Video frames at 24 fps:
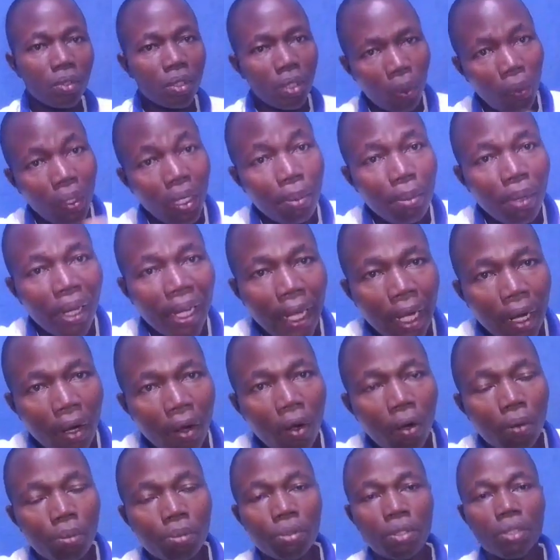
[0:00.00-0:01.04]
When a buyer
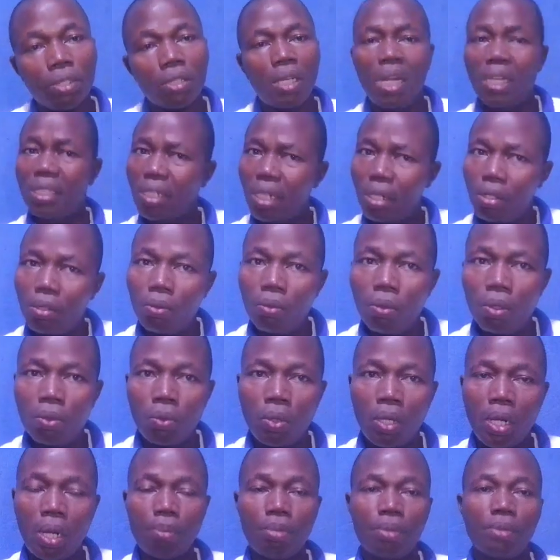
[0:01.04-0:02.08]
comes, I'll tell you what
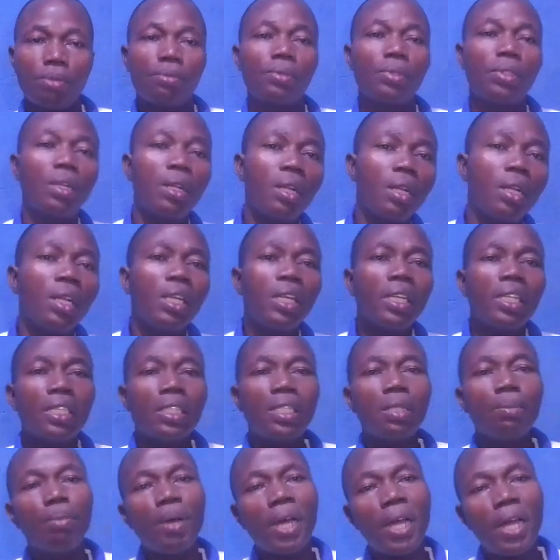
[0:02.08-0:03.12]
will happen.
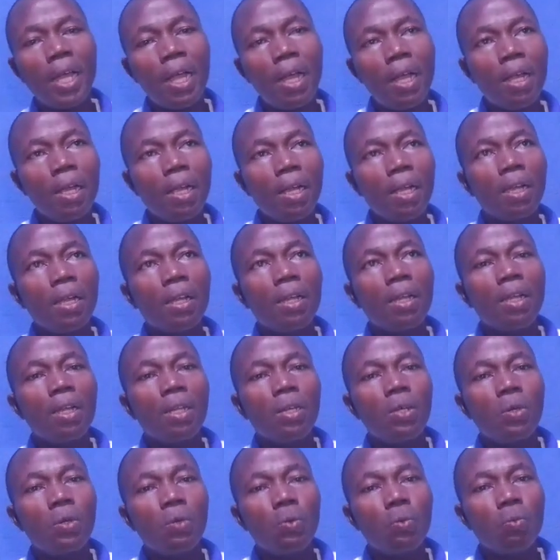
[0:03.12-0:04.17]
The buyer
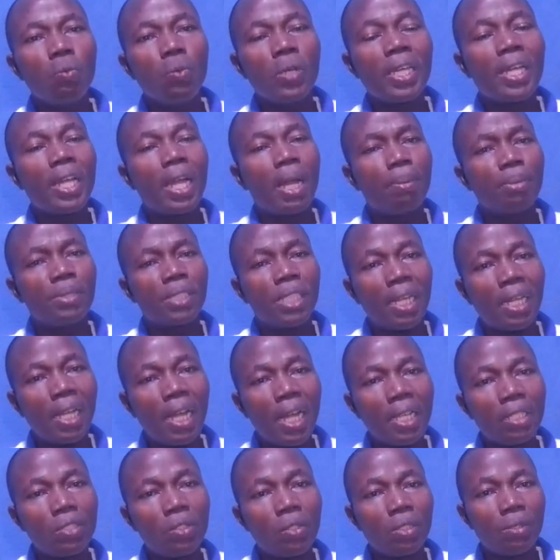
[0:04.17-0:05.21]
will
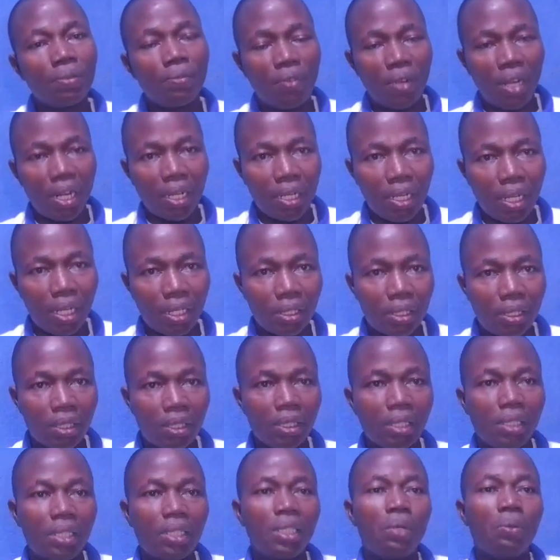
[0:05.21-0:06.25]
capitalize on the fact that
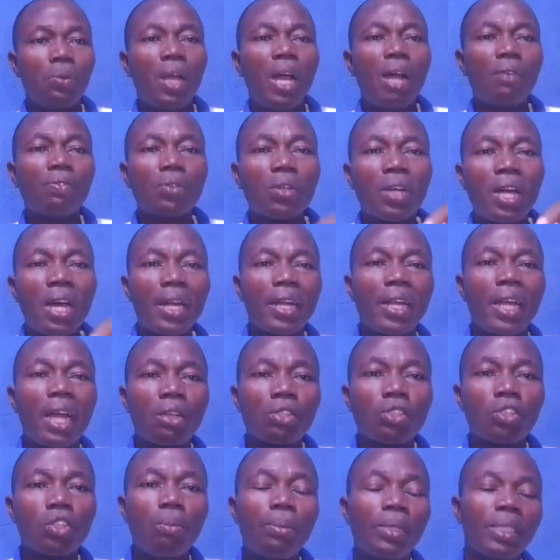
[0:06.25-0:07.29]
we have to carry out
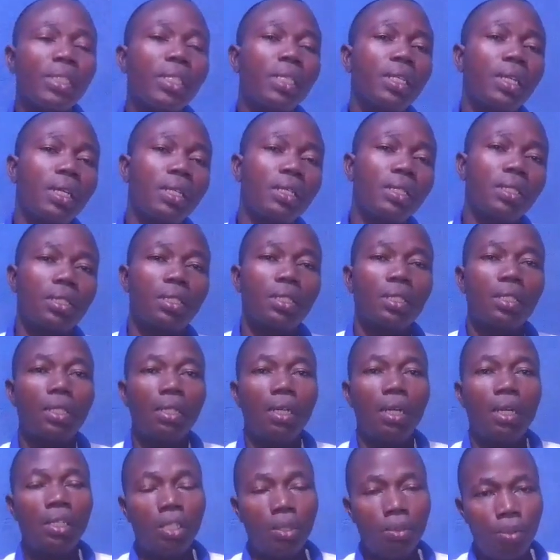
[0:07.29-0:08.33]
some maintenance
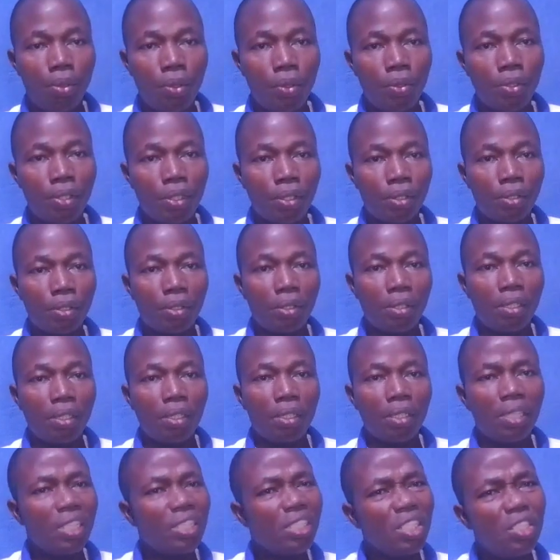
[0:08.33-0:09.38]
on the building.
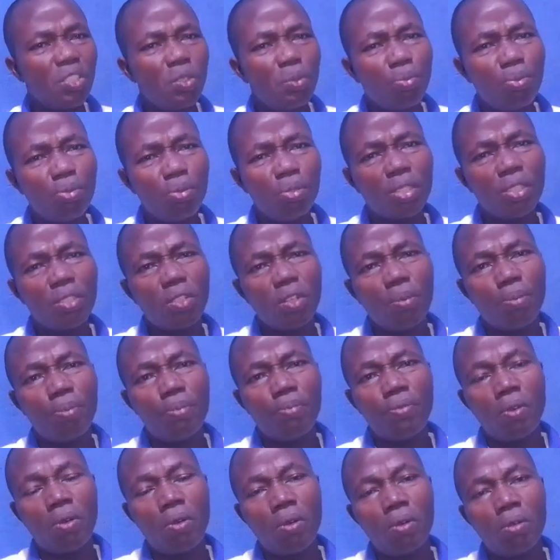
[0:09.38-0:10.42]
Let's say you put it up
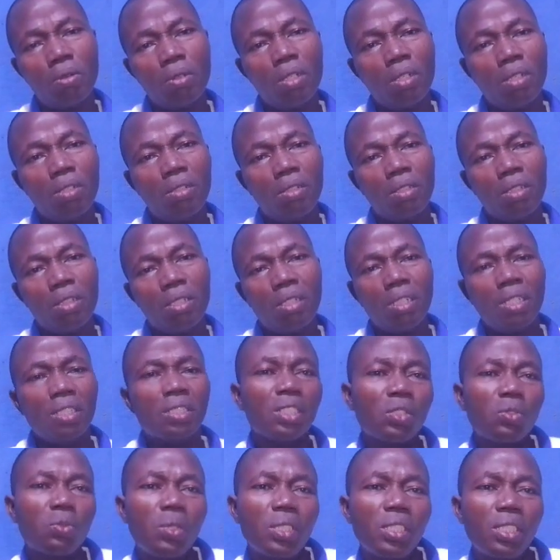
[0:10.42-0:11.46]
for, let's
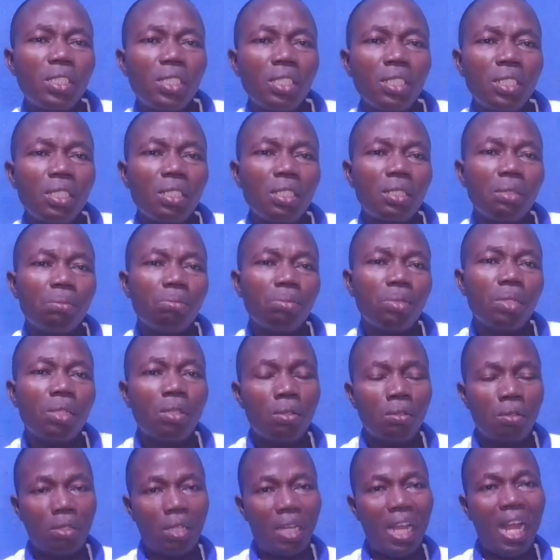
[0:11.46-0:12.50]
say 20
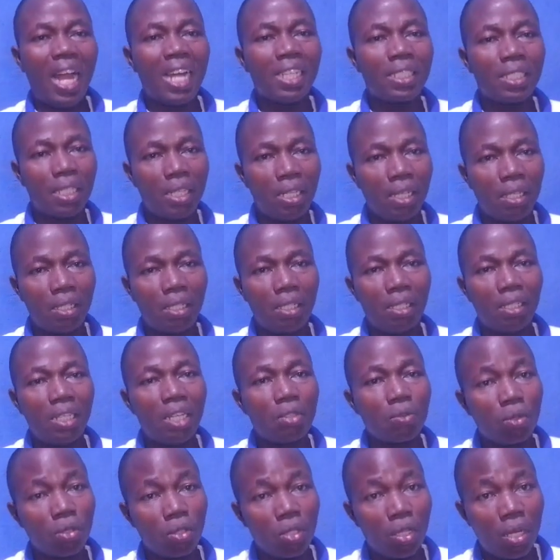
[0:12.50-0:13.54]
million, asking.
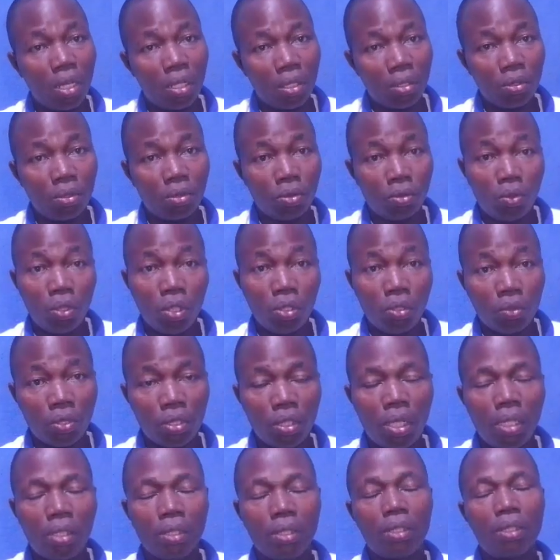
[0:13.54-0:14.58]
That's what you want to
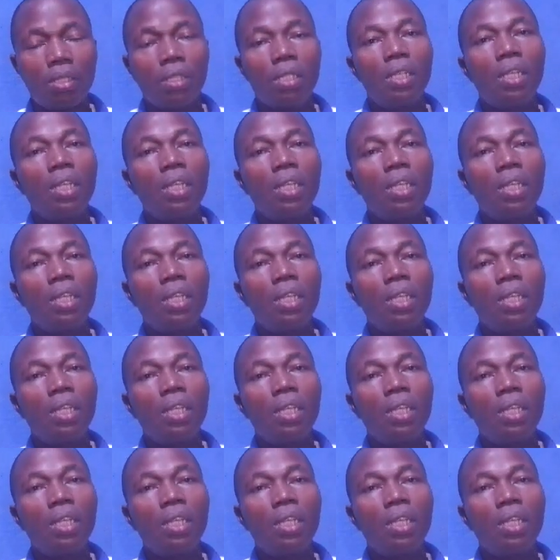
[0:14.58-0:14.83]
sell it.